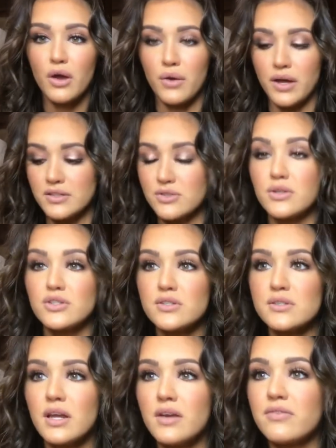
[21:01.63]
Okay, so I
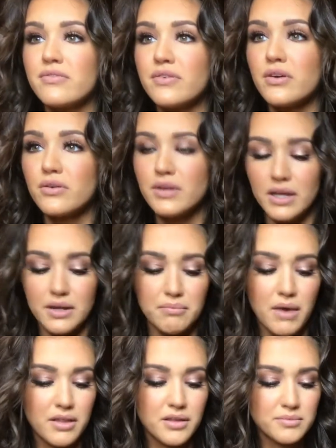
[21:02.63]
just kind of filled in
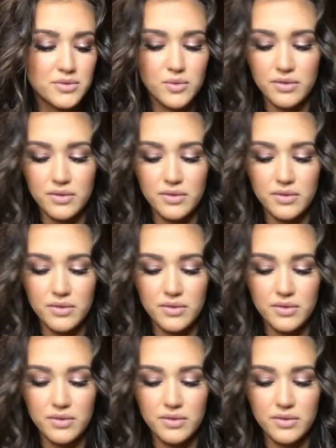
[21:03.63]
my lips